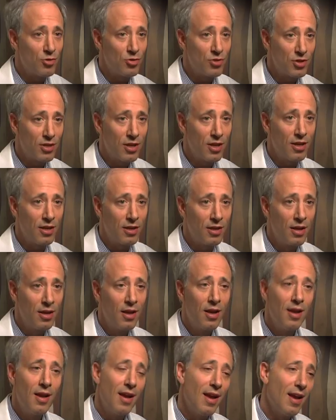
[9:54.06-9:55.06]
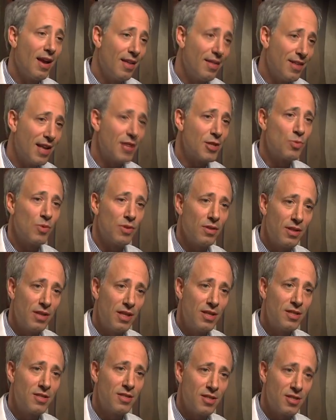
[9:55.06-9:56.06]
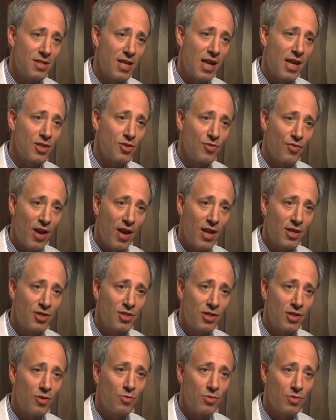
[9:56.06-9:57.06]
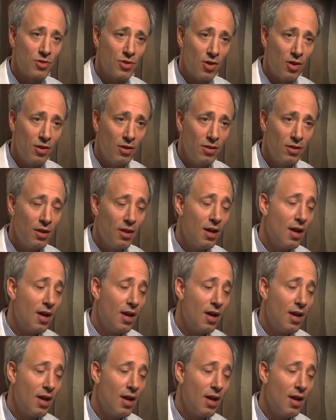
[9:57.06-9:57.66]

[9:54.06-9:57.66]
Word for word: their skin, and that's what leads to satisfaction and result,